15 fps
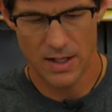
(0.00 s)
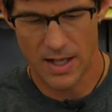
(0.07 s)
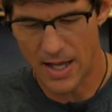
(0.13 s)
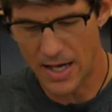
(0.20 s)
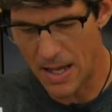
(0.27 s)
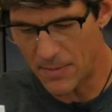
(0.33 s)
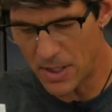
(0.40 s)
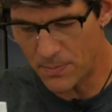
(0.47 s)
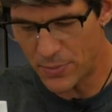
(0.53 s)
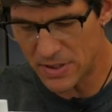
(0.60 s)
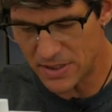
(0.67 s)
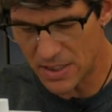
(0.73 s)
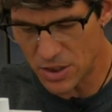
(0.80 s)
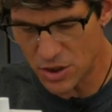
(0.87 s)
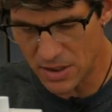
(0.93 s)
and I'm gonna
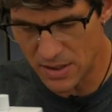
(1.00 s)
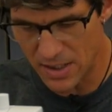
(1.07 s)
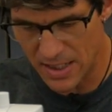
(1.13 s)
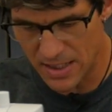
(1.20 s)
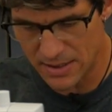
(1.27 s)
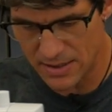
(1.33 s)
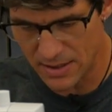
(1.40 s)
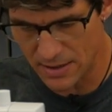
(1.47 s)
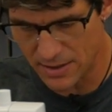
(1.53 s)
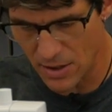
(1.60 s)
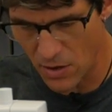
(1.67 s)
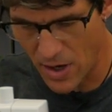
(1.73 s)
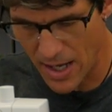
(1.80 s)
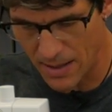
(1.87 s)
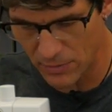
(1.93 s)
position this
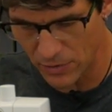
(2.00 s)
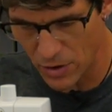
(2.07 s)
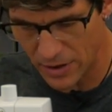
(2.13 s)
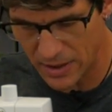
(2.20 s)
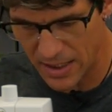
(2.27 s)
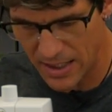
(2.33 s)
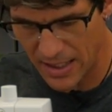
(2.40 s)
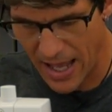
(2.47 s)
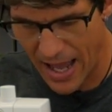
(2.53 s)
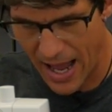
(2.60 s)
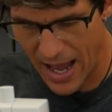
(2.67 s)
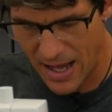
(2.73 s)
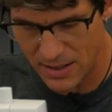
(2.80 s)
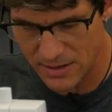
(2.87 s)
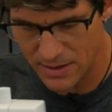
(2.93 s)
so I'm looking
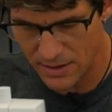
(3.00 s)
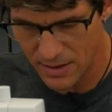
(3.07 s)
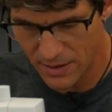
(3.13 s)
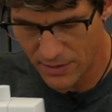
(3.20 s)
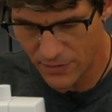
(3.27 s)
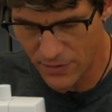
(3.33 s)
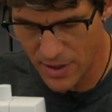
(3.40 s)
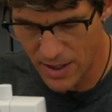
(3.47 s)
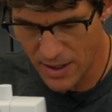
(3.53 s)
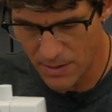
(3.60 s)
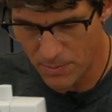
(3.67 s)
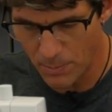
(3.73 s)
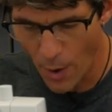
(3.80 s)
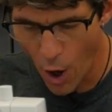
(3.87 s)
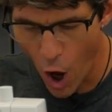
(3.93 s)
at
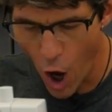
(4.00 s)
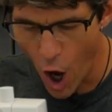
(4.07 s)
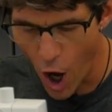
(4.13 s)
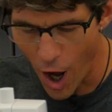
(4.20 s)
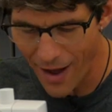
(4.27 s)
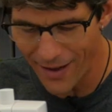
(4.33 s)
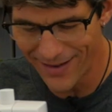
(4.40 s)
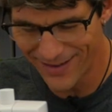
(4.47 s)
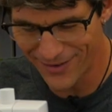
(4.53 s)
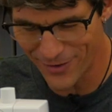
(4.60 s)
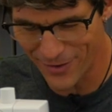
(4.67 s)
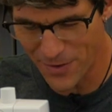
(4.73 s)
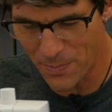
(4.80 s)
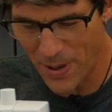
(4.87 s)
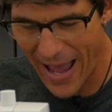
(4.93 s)
the paw,
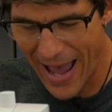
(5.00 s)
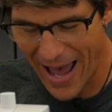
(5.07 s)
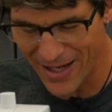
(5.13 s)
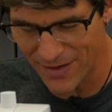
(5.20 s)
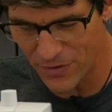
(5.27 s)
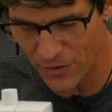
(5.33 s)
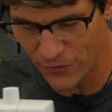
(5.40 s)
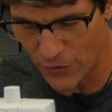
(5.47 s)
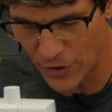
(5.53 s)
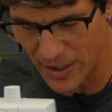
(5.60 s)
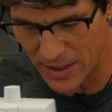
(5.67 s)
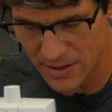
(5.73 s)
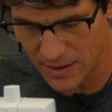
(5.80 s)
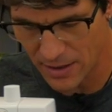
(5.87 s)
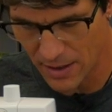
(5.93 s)
or the pad of the
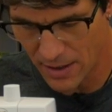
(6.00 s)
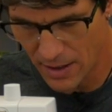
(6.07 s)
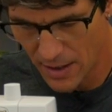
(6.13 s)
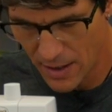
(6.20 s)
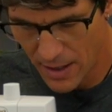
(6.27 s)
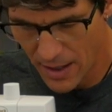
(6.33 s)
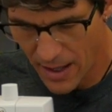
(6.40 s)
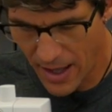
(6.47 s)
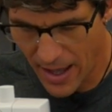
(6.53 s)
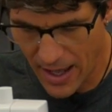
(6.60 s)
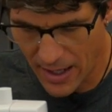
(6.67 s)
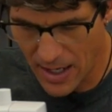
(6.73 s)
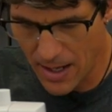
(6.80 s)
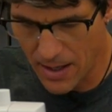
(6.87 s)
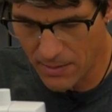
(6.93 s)
foot,
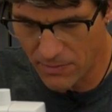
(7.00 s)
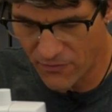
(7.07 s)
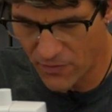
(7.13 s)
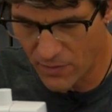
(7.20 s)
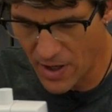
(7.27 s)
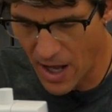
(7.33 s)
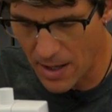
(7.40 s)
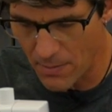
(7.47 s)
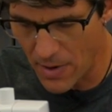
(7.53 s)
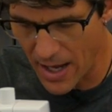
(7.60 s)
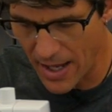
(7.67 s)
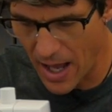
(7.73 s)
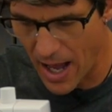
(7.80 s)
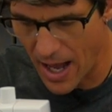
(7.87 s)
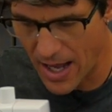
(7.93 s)
and I've got
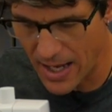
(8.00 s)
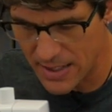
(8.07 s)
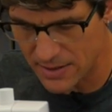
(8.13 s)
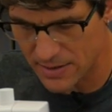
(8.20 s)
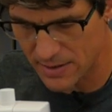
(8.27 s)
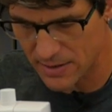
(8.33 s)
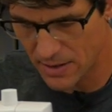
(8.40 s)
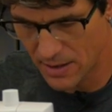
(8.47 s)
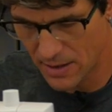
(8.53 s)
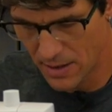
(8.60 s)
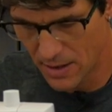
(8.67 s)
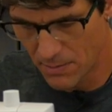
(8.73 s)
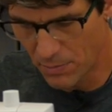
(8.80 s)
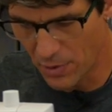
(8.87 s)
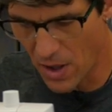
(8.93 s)
my eyes
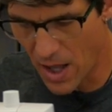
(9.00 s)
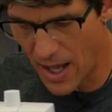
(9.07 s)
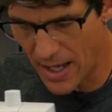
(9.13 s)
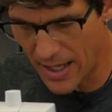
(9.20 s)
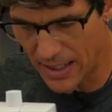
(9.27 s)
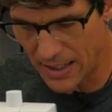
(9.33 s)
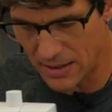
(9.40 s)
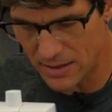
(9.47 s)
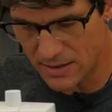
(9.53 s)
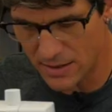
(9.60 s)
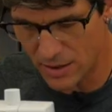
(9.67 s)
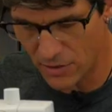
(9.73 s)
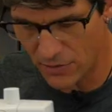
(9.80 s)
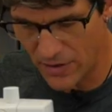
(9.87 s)
blind to